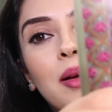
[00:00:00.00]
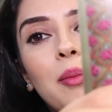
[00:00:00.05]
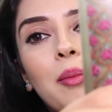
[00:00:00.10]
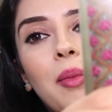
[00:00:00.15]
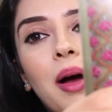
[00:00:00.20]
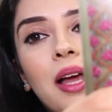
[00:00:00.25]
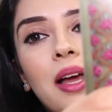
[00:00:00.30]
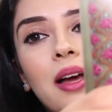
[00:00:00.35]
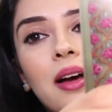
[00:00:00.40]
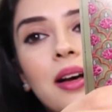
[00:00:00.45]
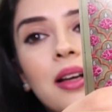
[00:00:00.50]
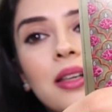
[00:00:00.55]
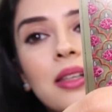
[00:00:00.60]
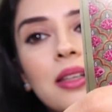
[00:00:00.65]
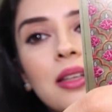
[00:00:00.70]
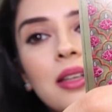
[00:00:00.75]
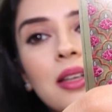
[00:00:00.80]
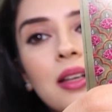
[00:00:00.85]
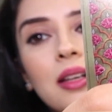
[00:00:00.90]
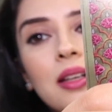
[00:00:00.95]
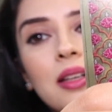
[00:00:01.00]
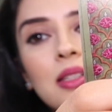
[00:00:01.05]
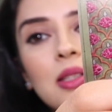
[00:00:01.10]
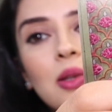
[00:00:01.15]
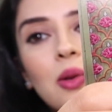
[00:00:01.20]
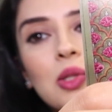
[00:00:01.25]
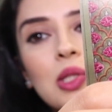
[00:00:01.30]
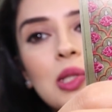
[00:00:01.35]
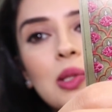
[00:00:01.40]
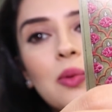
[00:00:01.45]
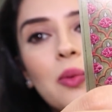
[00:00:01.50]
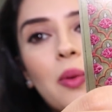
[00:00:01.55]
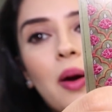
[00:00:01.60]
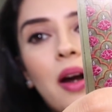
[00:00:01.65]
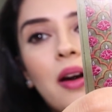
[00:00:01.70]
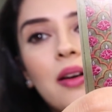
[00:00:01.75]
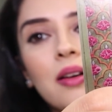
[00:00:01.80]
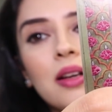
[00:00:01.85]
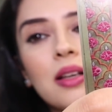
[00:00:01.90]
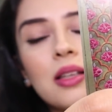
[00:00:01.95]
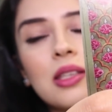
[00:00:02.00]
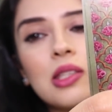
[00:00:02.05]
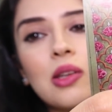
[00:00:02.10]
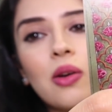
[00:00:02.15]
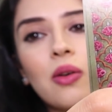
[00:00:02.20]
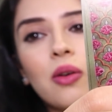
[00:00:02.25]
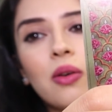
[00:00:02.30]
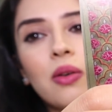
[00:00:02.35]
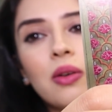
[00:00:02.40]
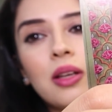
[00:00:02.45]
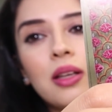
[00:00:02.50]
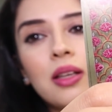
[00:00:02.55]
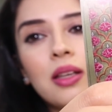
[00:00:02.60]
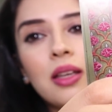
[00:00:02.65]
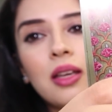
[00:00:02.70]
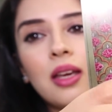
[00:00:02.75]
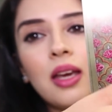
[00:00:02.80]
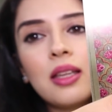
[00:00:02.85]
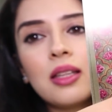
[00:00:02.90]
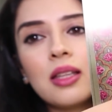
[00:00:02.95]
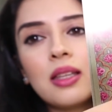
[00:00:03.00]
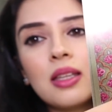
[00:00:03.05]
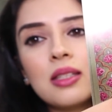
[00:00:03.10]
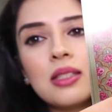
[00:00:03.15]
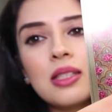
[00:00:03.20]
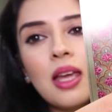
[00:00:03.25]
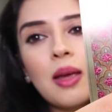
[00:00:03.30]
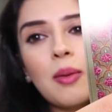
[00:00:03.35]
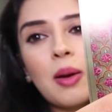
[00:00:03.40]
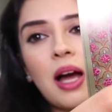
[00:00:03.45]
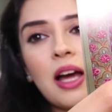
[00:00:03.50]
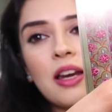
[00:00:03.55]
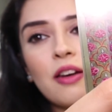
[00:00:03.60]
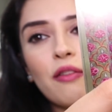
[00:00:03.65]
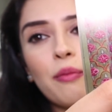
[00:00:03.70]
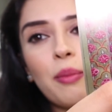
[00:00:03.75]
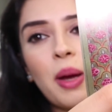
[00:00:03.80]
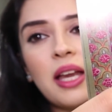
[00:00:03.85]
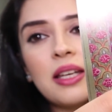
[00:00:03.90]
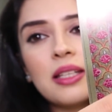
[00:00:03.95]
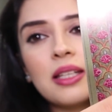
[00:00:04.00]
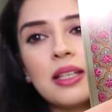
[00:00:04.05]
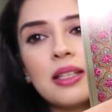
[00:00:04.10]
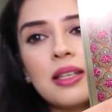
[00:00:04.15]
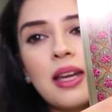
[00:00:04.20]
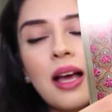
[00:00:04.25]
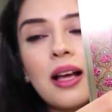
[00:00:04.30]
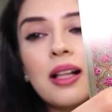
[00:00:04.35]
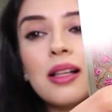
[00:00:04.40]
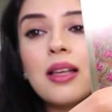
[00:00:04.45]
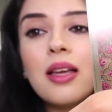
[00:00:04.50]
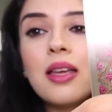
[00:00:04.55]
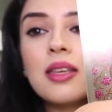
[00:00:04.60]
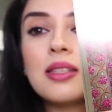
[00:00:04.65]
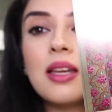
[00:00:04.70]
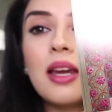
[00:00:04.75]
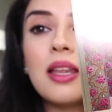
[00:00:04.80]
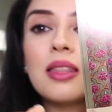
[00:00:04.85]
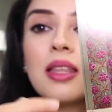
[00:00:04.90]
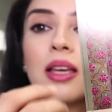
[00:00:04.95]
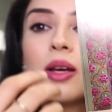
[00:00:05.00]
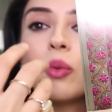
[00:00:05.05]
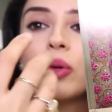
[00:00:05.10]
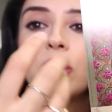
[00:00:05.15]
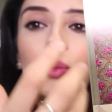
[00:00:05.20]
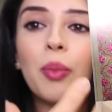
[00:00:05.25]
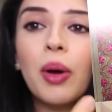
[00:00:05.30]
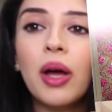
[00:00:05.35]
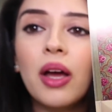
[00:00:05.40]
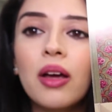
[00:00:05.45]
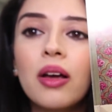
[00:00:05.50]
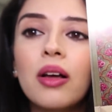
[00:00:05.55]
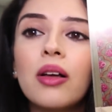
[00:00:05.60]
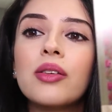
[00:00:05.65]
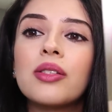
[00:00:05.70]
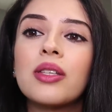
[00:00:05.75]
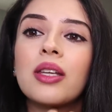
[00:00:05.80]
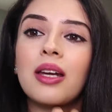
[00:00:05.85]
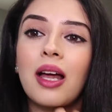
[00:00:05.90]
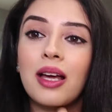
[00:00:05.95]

Maya Ali is also wearing so either the same kind of pendant necklace, anything with pearls, a